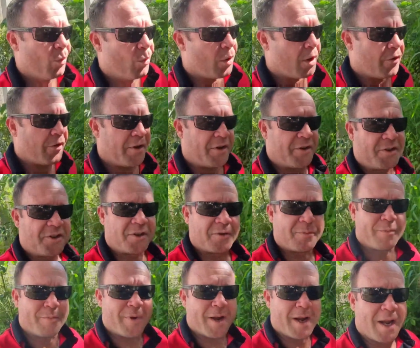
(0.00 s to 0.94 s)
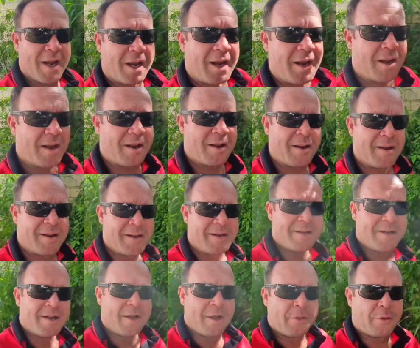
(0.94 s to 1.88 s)
while there's some
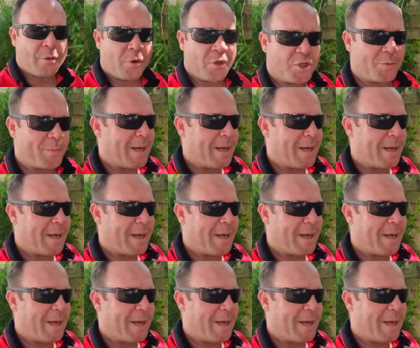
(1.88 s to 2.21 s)
thoughts